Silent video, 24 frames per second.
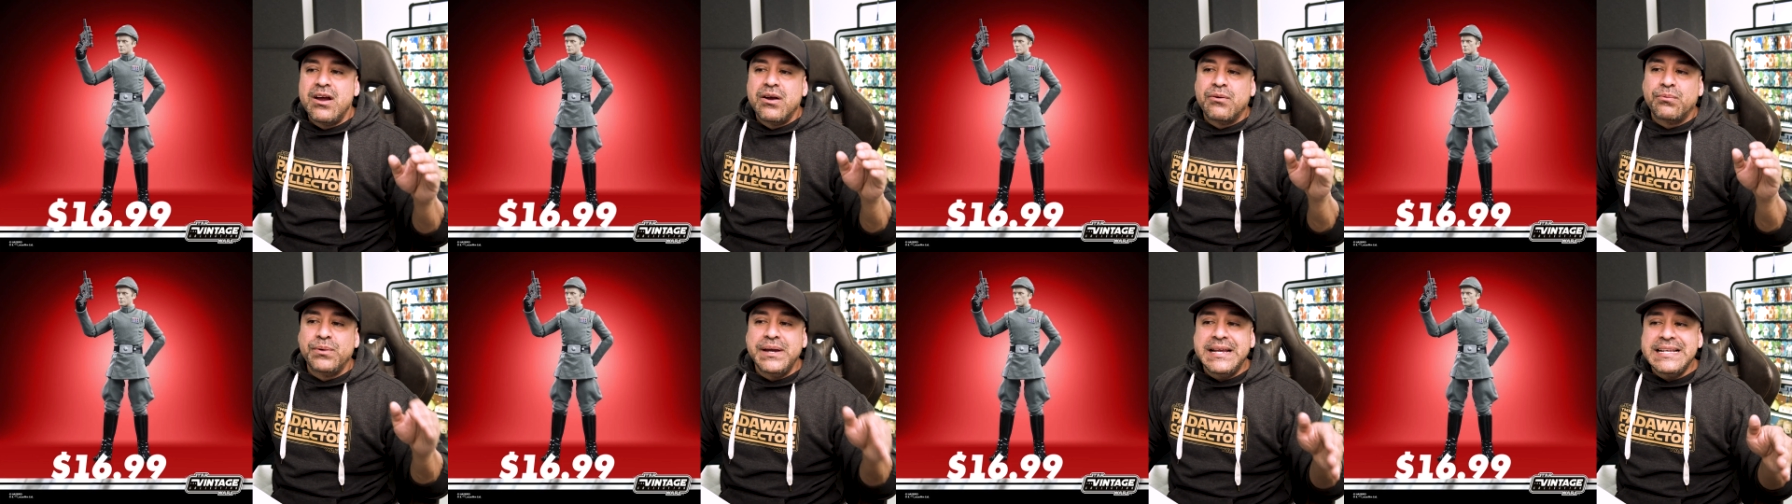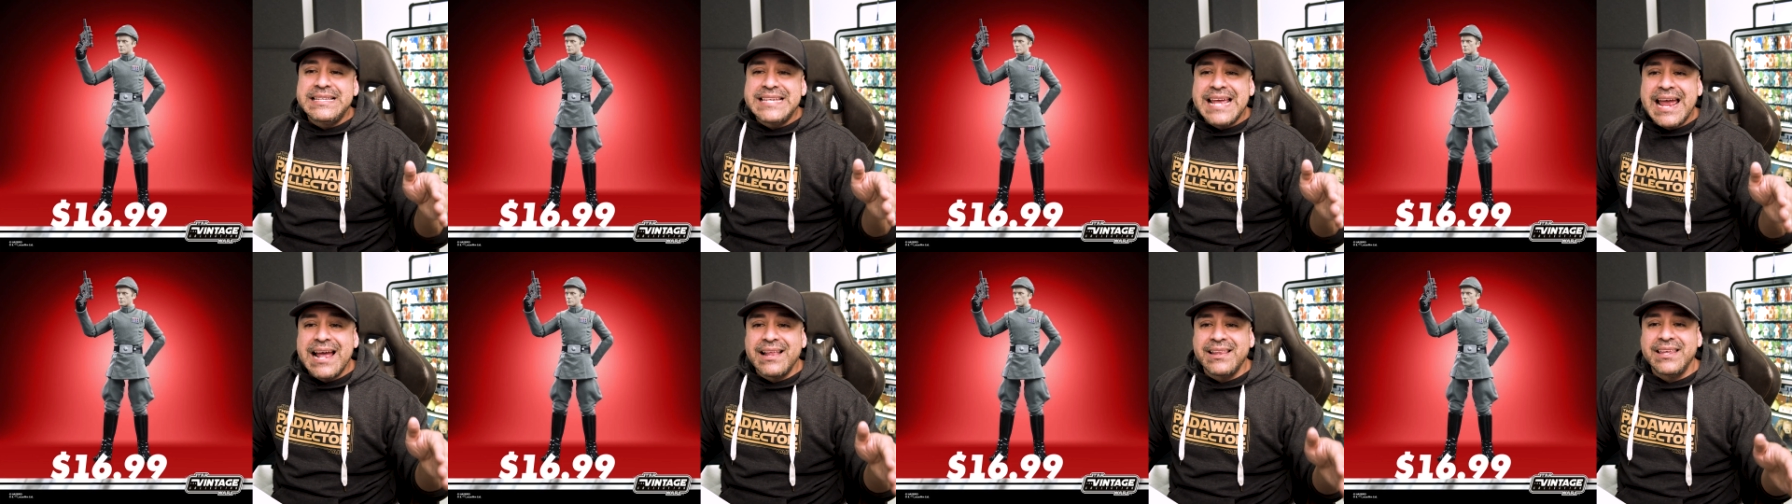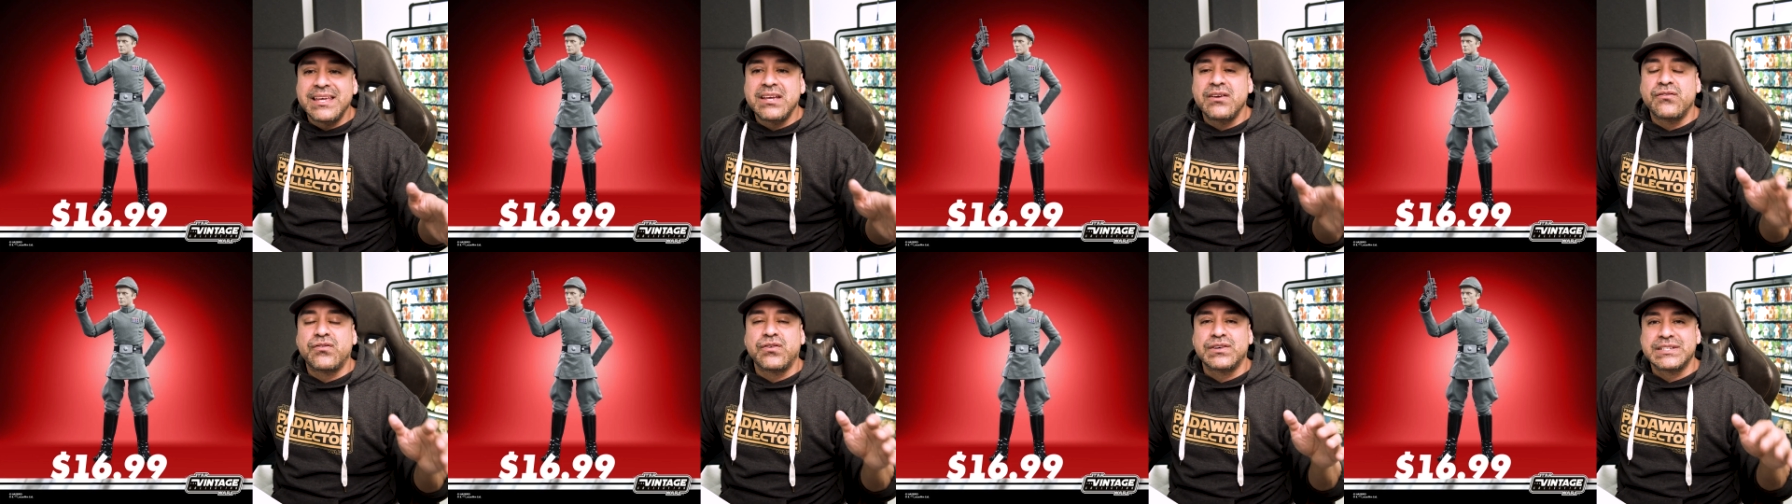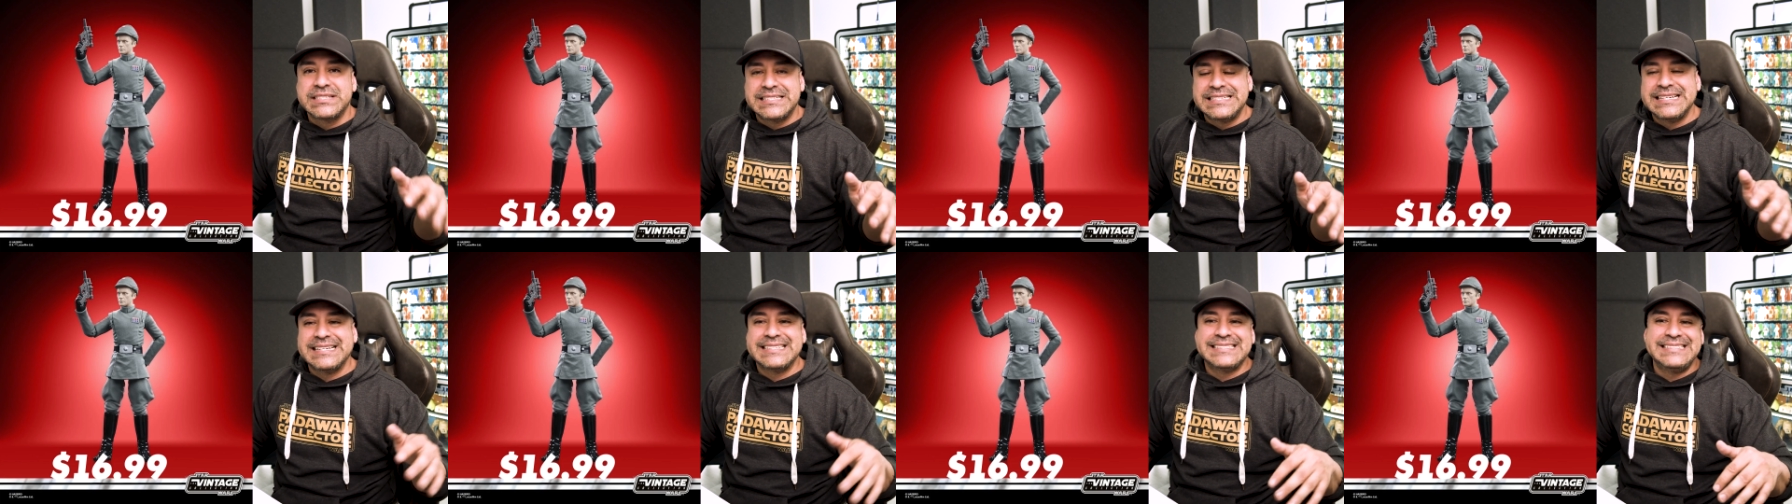retailing for
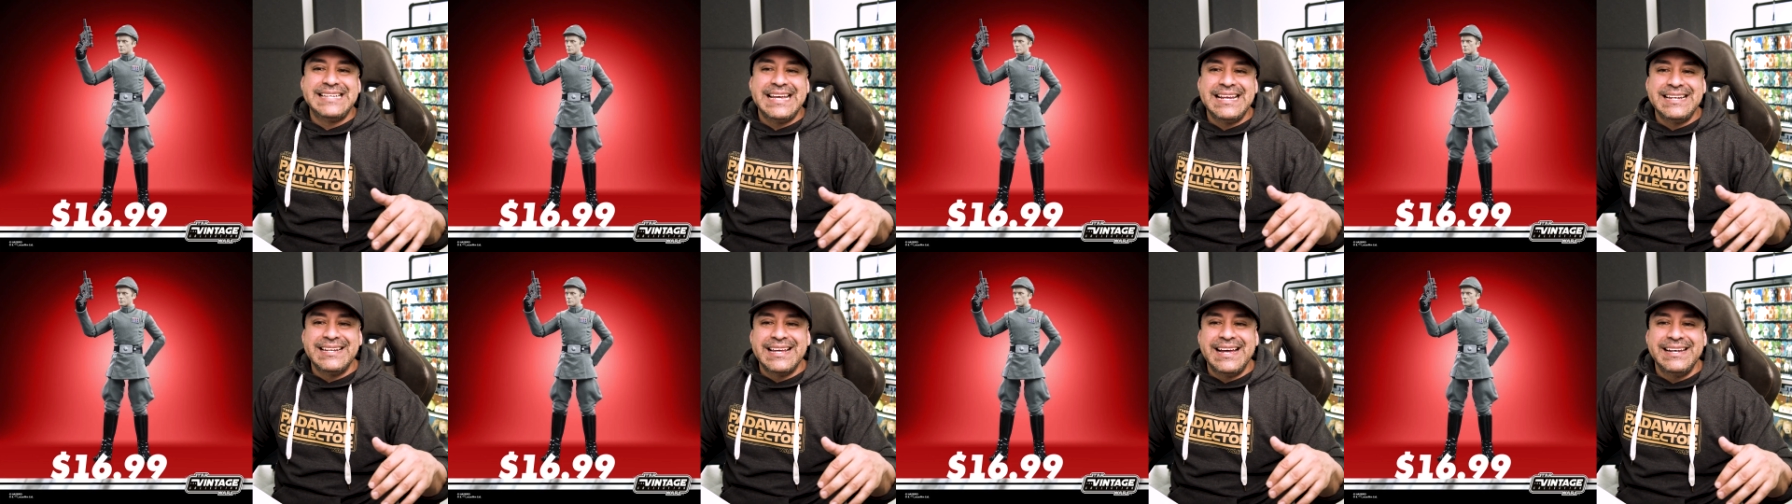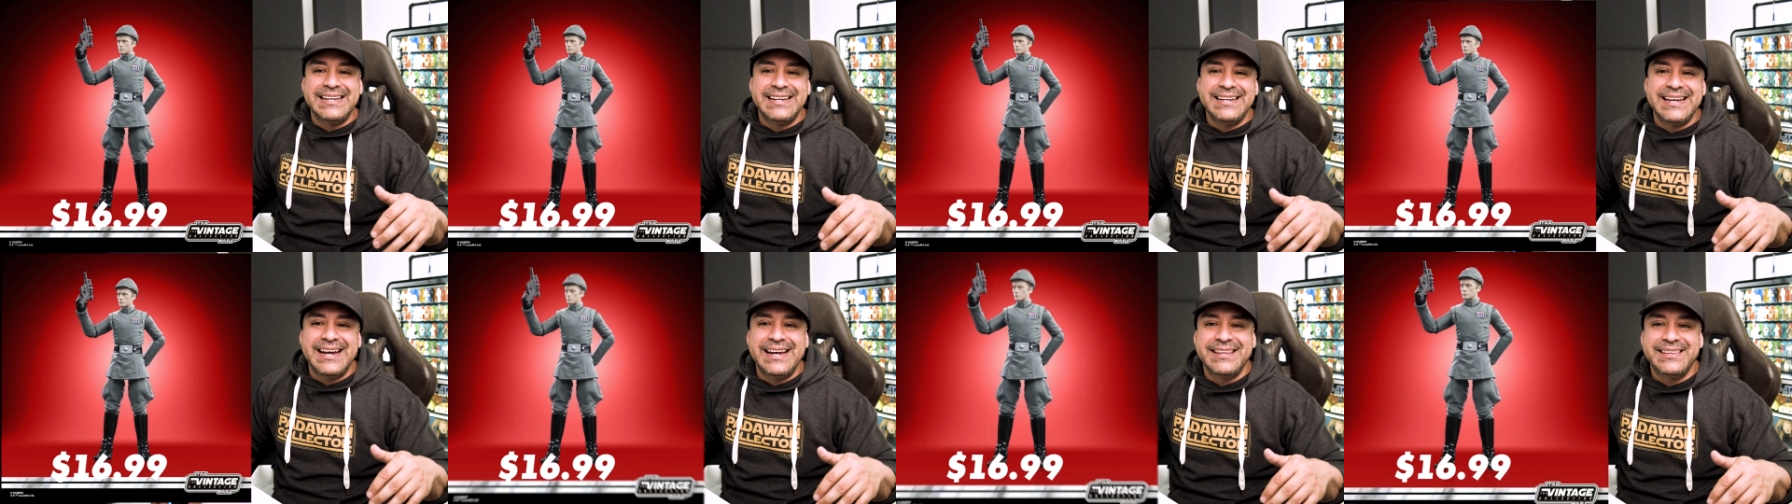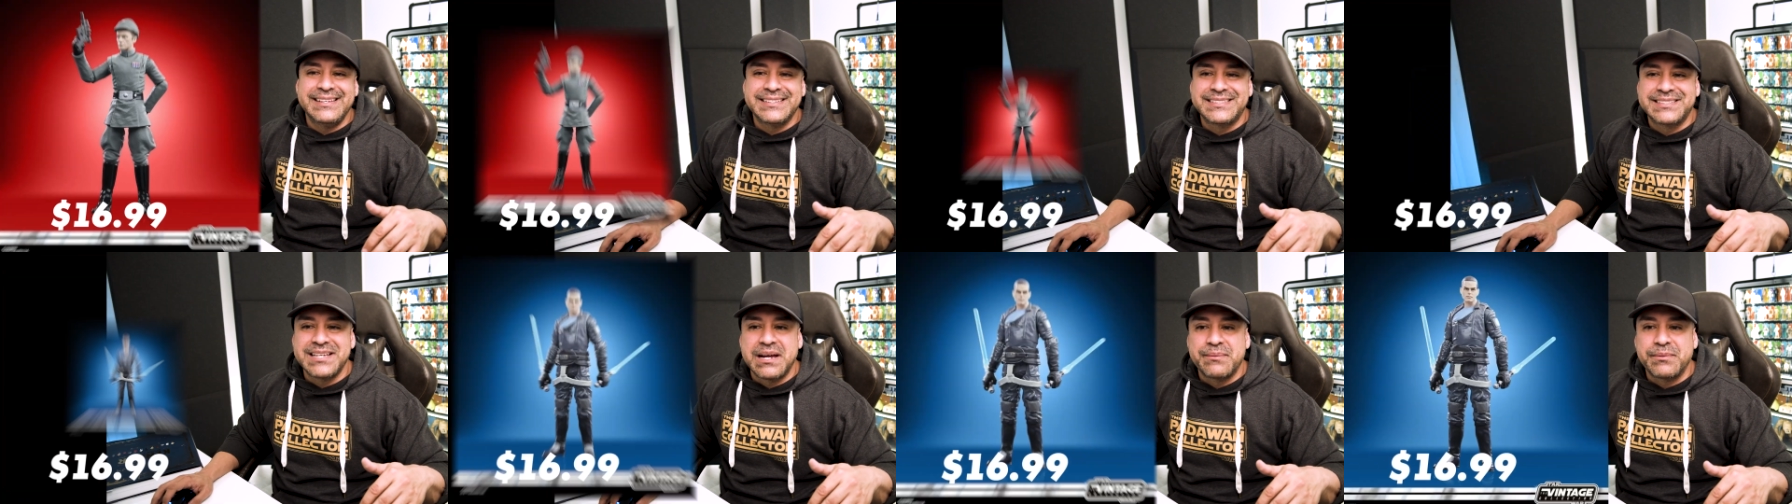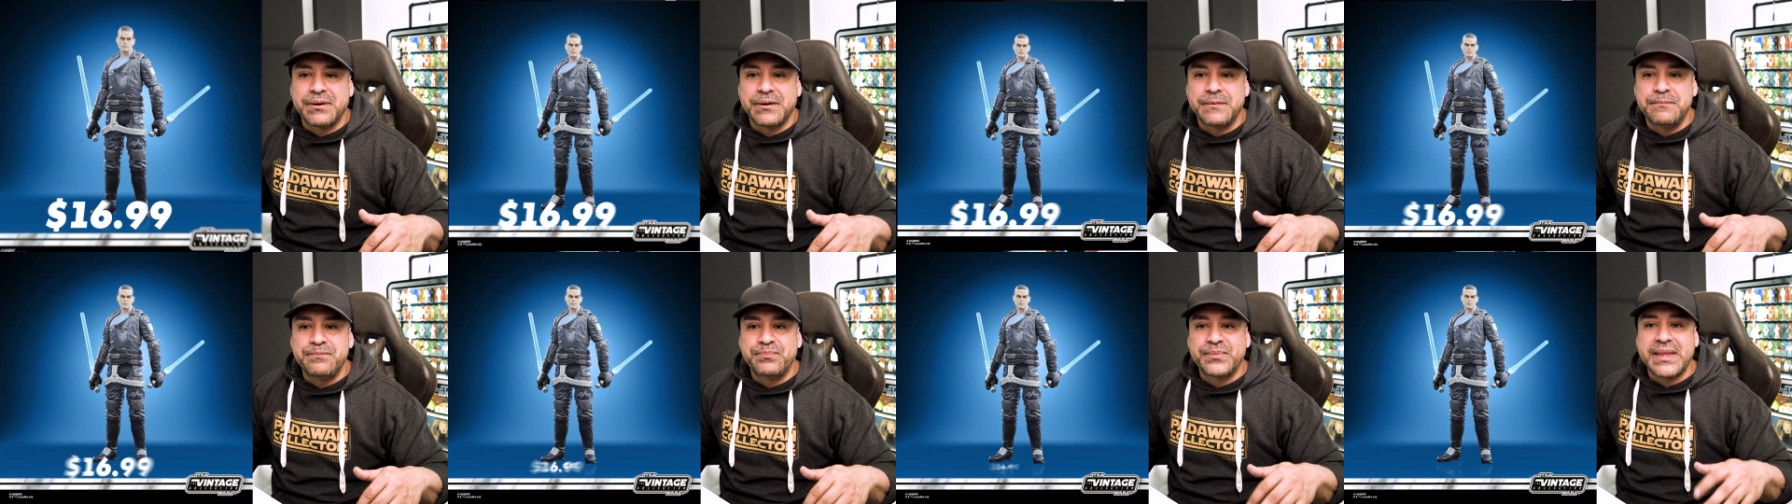$16.99 this
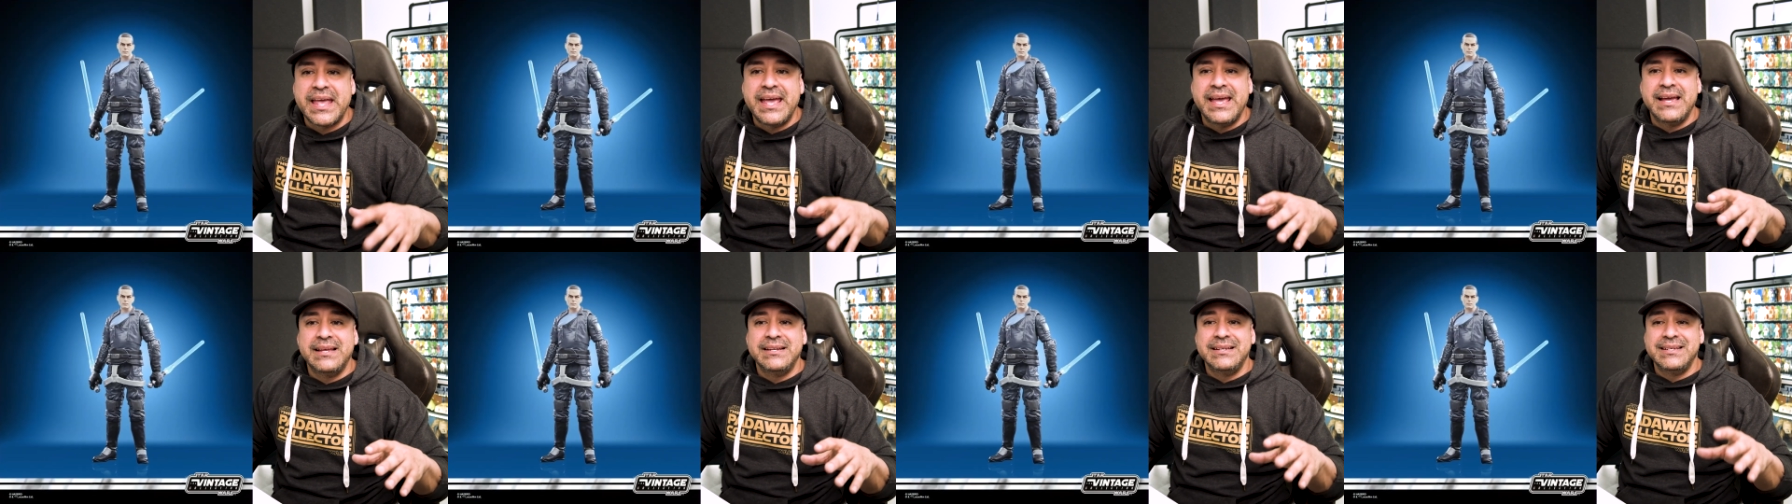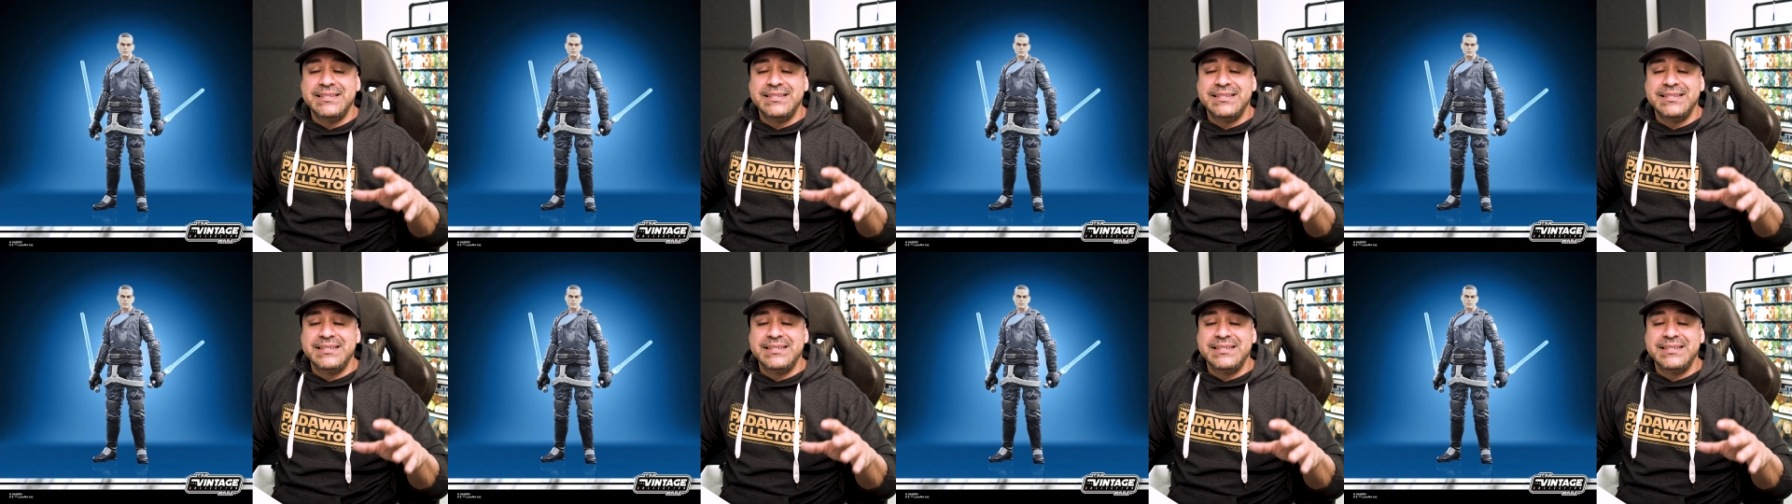summer. And